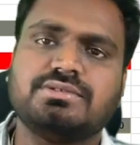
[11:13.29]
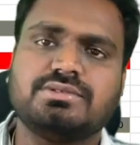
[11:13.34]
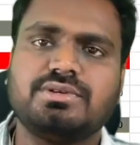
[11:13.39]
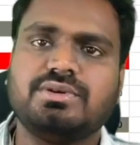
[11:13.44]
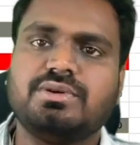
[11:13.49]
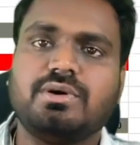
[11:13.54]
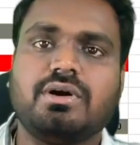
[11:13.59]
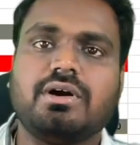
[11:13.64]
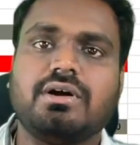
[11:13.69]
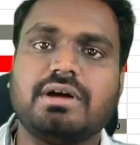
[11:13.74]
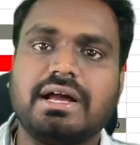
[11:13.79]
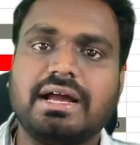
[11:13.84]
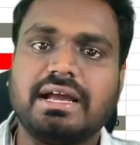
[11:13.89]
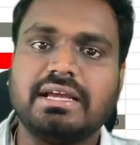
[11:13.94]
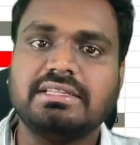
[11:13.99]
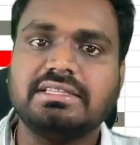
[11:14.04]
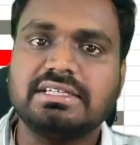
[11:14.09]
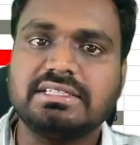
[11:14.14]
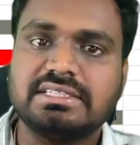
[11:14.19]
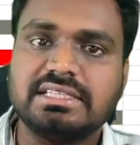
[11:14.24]
So
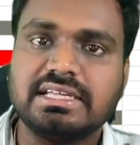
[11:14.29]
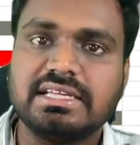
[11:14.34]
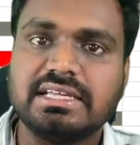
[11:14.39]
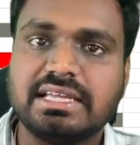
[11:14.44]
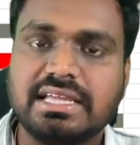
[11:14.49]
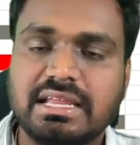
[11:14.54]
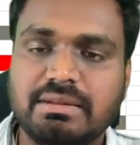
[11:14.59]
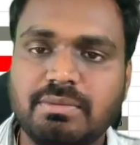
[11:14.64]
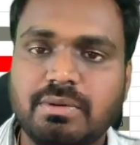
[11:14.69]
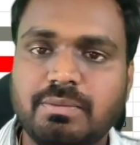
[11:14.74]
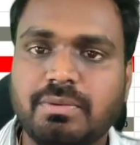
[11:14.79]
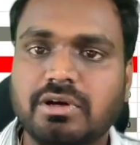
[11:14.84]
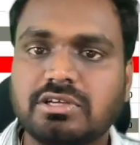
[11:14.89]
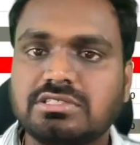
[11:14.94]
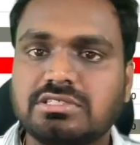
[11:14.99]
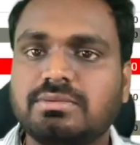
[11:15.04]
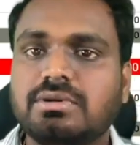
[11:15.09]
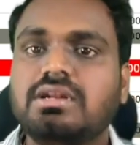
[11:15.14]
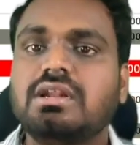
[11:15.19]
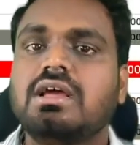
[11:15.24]
either thing can be
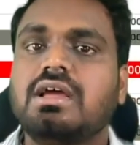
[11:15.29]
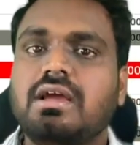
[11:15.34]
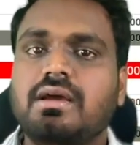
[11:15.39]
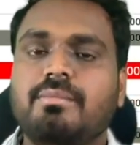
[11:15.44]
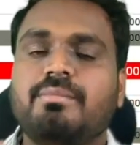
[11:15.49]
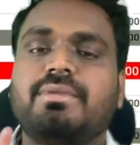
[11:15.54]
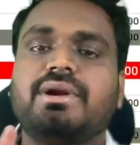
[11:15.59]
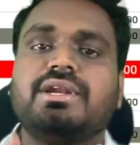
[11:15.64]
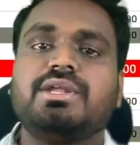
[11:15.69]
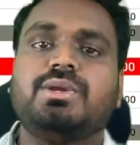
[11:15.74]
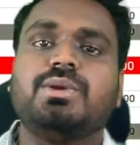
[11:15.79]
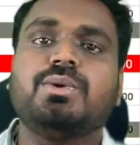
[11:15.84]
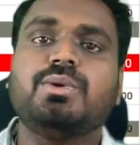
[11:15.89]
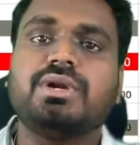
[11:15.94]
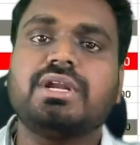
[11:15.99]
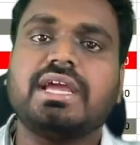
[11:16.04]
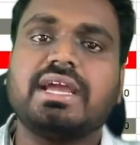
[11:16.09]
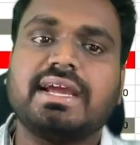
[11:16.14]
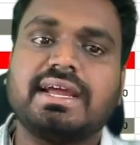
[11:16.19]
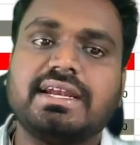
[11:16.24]
possible, but
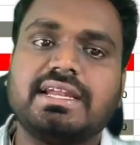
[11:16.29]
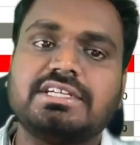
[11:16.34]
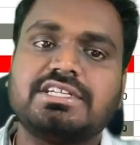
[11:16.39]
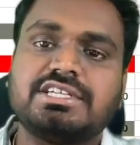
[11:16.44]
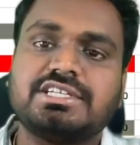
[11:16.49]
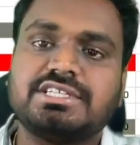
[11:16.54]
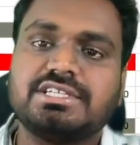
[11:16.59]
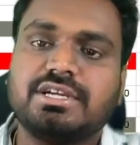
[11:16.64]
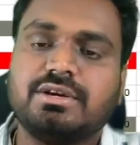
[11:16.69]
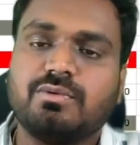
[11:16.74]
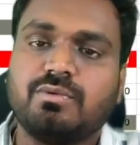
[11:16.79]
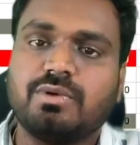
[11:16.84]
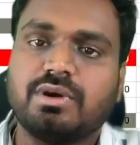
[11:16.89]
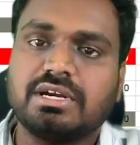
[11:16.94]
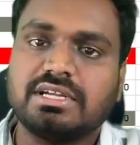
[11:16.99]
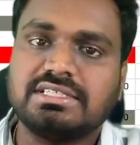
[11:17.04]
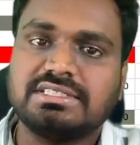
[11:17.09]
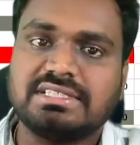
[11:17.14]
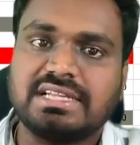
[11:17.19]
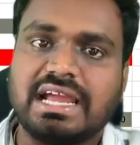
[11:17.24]
you take a decision
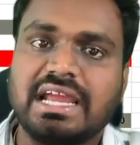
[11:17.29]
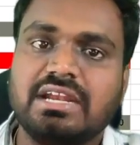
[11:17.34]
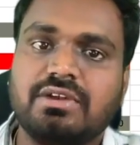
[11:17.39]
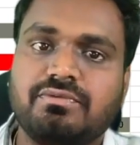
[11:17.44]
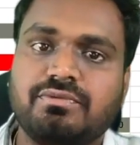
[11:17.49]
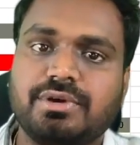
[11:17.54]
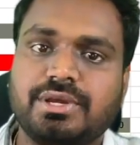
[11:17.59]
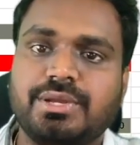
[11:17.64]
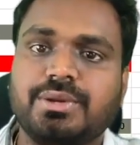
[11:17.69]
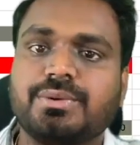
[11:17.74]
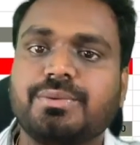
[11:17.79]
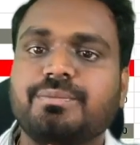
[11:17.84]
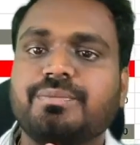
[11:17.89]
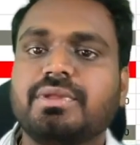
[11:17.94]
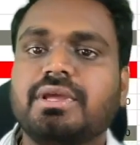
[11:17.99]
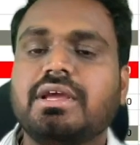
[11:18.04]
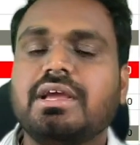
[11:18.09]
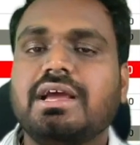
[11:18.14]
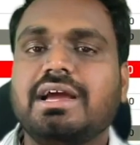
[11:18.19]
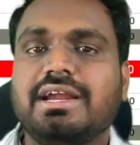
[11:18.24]
what is right for you,
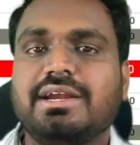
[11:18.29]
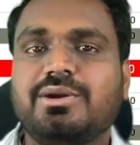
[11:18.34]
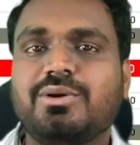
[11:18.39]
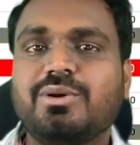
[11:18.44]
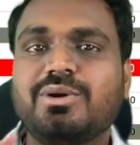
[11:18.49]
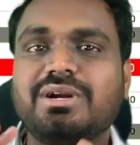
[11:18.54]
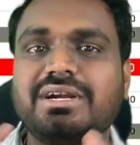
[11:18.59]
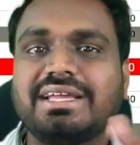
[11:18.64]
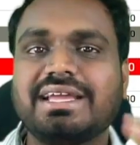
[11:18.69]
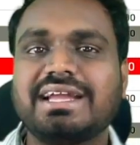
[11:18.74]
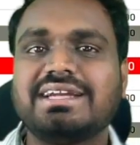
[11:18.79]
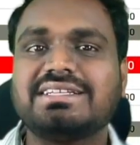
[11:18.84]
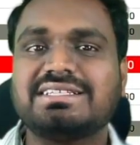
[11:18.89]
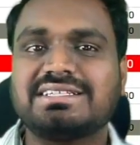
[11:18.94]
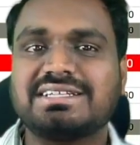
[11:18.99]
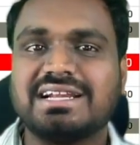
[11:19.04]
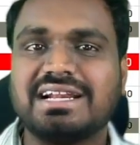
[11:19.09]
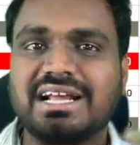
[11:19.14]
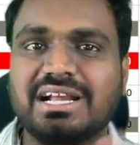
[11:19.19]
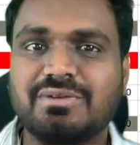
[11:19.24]
and don't get
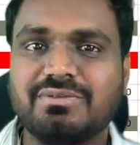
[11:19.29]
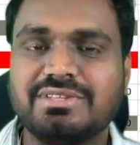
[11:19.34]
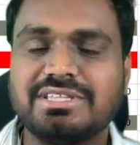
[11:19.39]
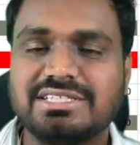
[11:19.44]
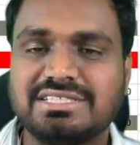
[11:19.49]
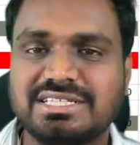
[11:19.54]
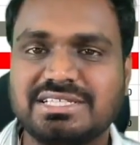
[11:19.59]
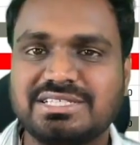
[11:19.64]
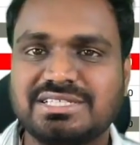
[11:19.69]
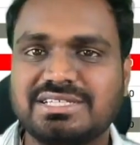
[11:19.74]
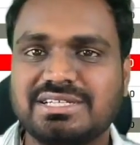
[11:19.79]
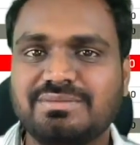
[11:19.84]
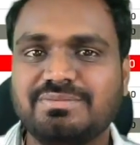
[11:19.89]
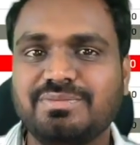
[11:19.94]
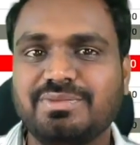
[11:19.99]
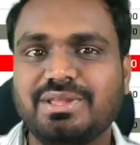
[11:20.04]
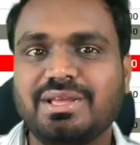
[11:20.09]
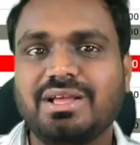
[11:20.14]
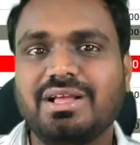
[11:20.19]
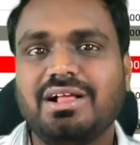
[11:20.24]
stuck with the
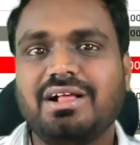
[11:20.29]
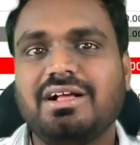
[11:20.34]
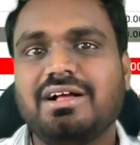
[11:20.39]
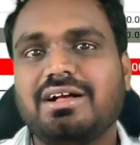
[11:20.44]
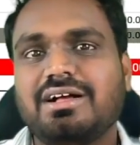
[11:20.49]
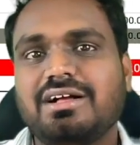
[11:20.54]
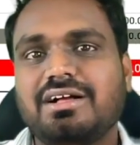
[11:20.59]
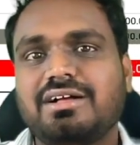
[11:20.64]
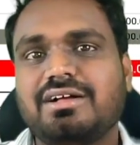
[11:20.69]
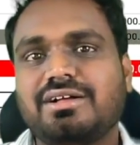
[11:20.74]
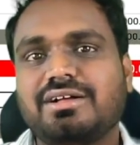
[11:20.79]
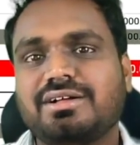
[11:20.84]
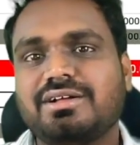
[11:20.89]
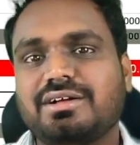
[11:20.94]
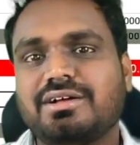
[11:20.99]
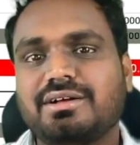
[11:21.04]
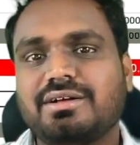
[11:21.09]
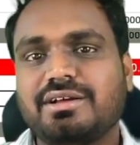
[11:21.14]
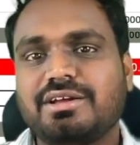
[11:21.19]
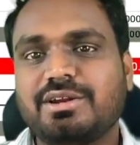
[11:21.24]
system,
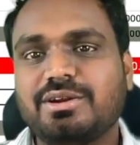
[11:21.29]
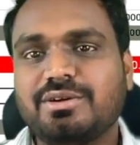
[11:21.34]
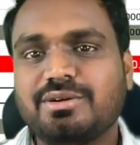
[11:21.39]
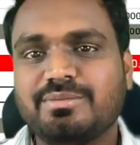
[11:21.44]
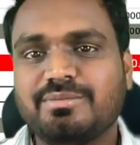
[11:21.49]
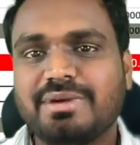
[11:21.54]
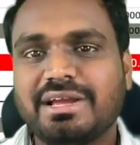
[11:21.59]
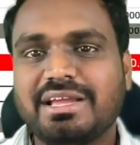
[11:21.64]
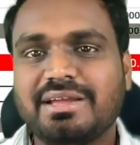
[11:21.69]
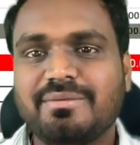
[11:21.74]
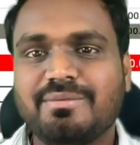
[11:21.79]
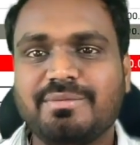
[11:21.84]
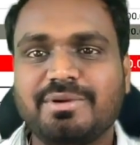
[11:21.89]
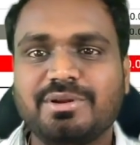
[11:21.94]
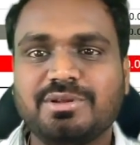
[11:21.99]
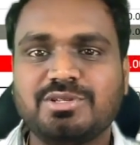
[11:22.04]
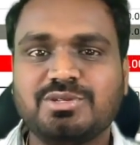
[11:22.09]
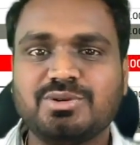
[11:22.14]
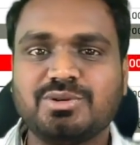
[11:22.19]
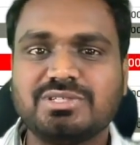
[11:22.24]

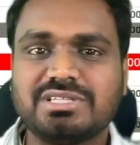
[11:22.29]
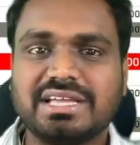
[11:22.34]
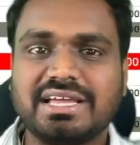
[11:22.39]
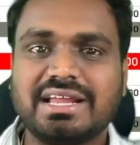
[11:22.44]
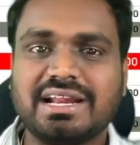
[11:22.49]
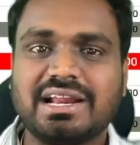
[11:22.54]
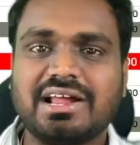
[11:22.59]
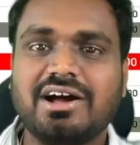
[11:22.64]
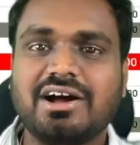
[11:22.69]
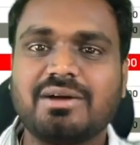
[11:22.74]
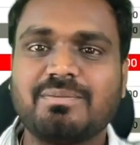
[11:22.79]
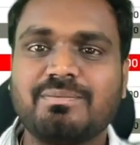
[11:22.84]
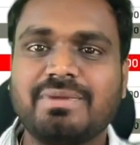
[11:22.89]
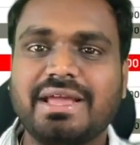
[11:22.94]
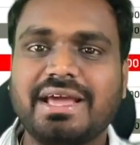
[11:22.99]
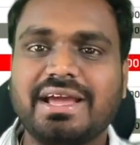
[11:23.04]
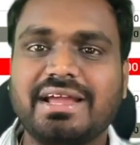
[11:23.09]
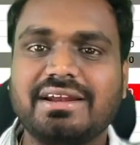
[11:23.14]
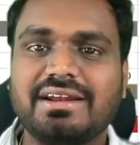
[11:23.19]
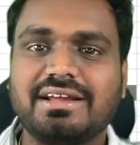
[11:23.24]
by choosing a wrong
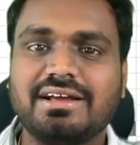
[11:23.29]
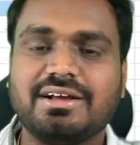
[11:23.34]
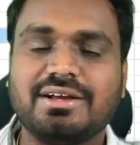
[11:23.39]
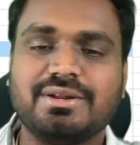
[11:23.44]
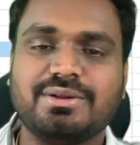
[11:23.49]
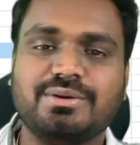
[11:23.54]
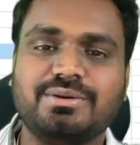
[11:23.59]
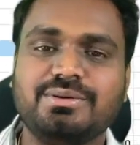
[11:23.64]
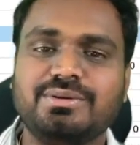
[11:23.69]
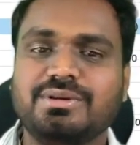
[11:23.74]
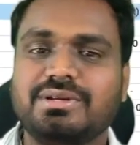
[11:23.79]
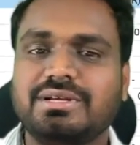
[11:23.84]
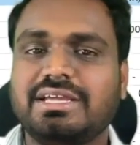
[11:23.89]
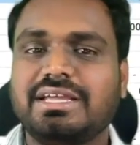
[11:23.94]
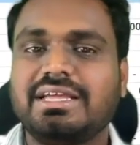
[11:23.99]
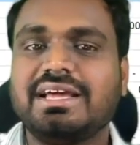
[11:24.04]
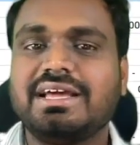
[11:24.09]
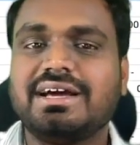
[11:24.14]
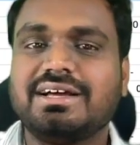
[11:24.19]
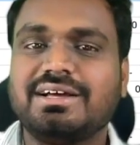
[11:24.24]
plan,
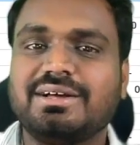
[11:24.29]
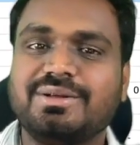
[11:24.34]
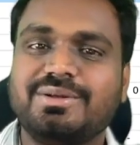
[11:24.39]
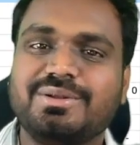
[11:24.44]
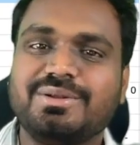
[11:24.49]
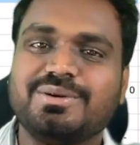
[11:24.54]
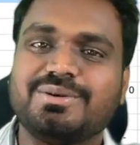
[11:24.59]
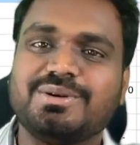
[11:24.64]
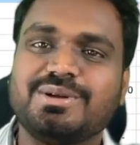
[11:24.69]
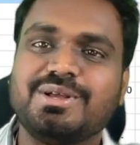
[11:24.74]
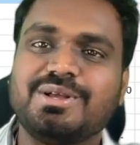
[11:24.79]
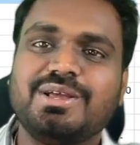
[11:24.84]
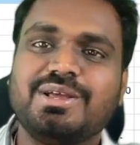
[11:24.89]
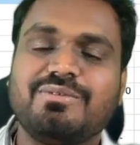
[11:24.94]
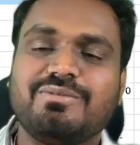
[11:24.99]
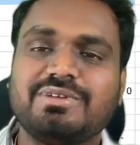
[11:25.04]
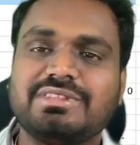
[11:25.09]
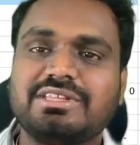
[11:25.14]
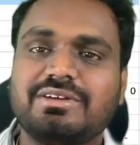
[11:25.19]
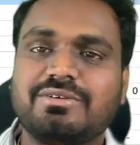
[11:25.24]
in a
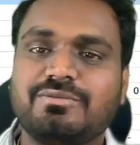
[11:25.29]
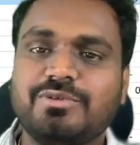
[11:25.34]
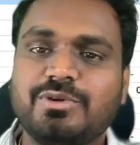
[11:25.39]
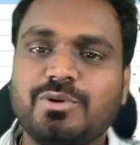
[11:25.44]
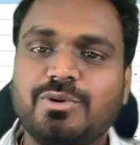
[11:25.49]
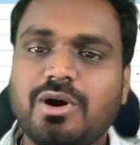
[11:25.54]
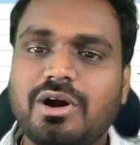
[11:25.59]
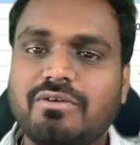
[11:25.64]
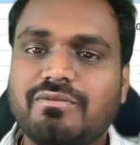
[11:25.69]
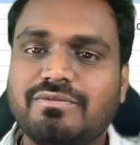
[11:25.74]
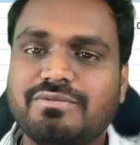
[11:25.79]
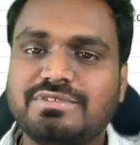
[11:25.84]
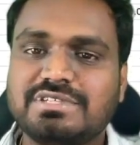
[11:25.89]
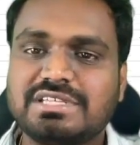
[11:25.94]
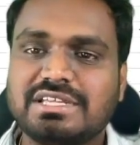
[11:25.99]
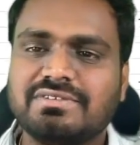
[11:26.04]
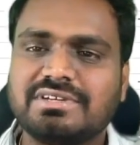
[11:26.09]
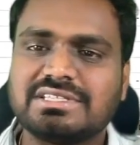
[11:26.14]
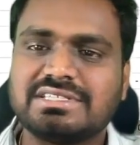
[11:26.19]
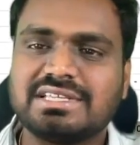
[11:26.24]
with a view of
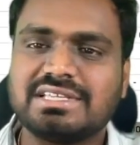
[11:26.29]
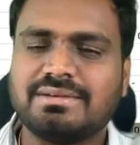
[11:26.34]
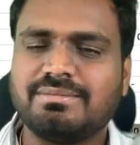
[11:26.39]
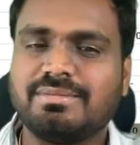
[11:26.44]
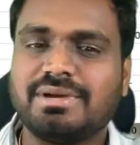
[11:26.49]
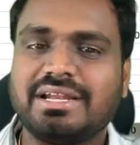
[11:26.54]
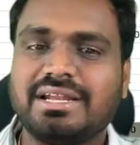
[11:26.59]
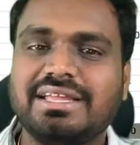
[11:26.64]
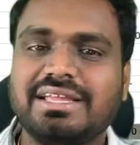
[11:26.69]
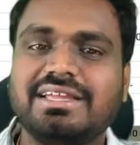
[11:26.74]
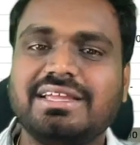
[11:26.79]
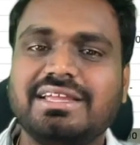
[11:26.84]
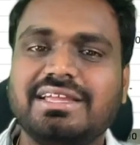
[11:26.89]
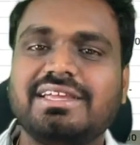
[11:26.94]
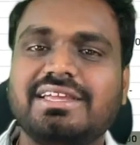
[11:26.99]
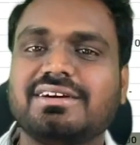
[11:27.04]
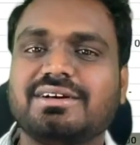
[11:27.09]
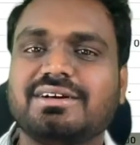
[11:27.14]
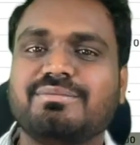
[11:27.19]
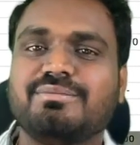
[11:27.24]
saving some money
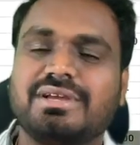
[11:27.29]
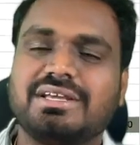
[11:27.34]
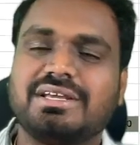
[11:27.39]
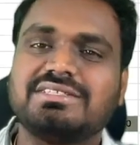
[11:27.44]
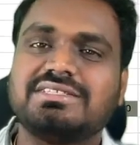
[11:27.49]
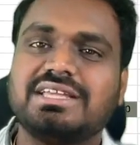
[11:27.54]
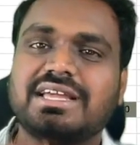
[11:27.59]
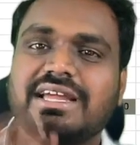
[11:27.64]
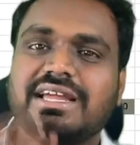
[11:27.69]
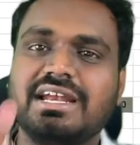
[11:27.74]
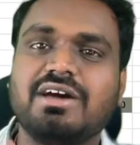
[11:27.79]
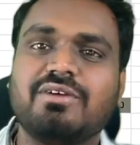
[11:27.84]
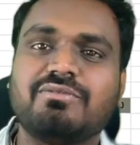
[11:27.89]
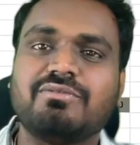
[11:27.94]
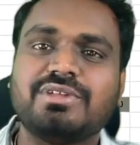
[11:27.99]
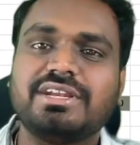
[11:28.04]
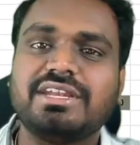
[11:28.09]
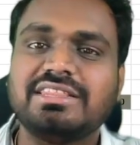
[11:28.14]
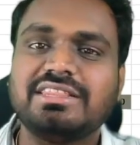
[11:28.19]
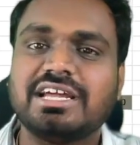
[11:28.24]
here, because end of
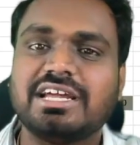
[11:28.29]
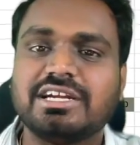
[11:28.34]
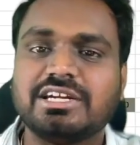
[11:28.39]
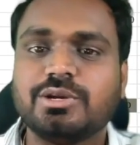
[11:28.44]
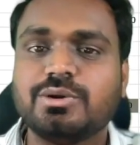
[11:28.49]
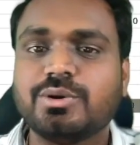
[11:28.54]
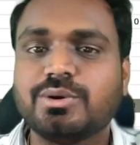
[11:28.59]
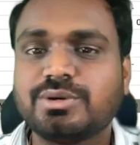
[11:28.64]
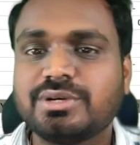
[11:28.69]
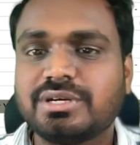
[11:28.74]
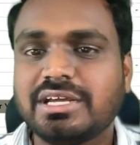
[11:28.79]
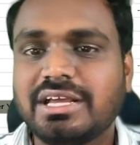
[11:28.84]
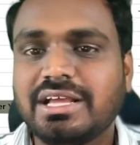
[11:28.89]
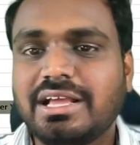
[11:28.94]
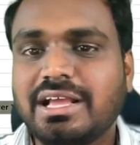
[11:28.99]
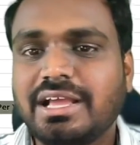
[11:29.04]
the day that don't